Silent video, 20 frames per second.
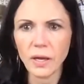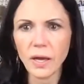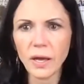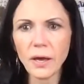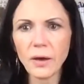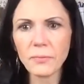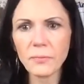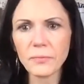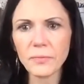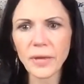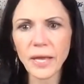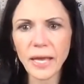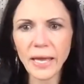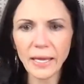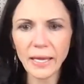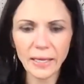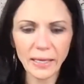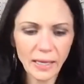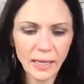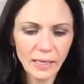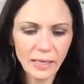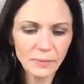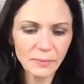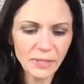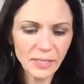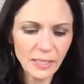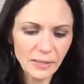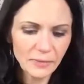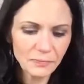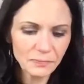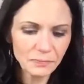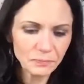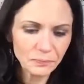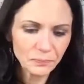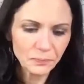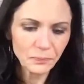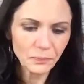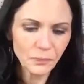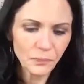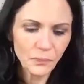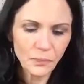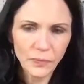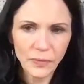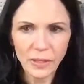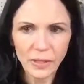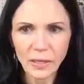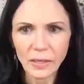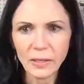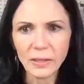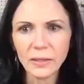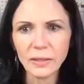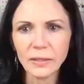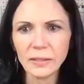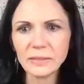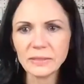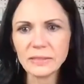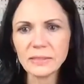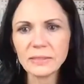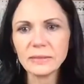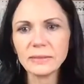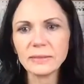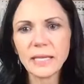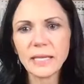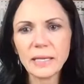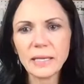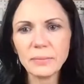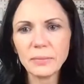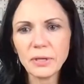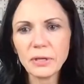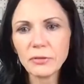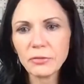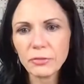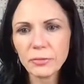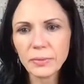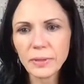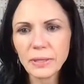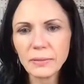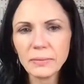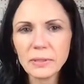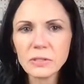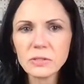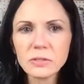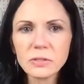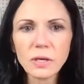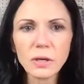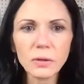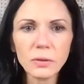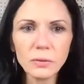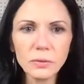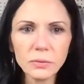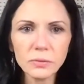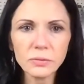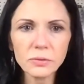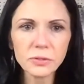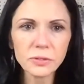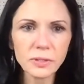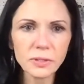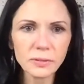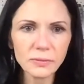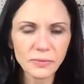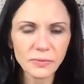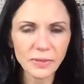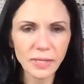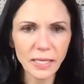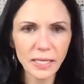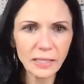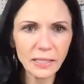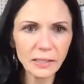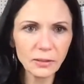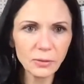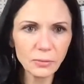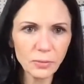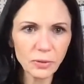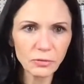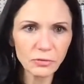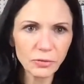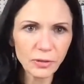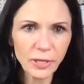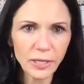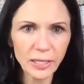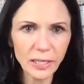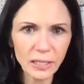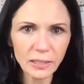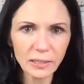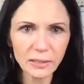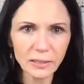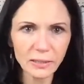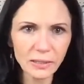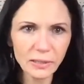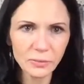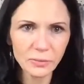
Oh, hey, Amy. This is Amy from Amy Sews. Thank you, my friend.